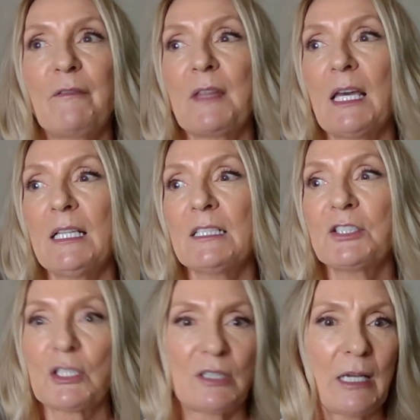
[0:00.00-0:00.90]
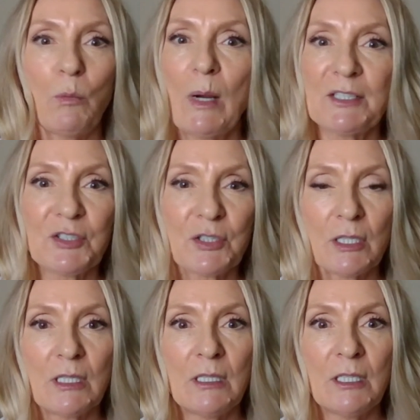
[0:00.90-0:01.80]
that it's just like
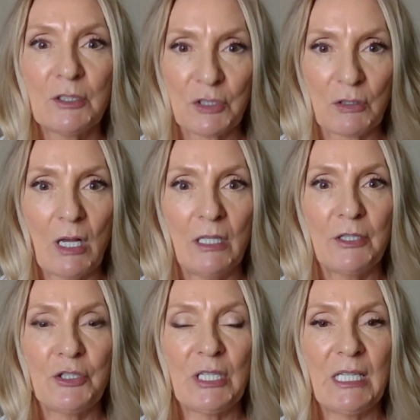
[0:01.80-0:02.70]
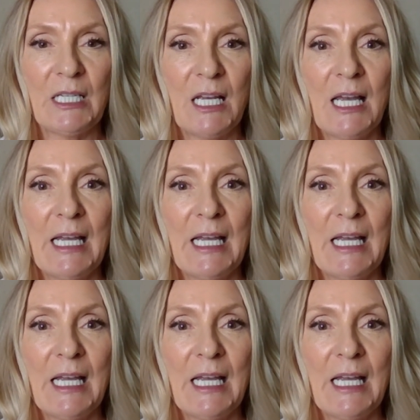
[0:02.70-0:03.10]
Western astrology.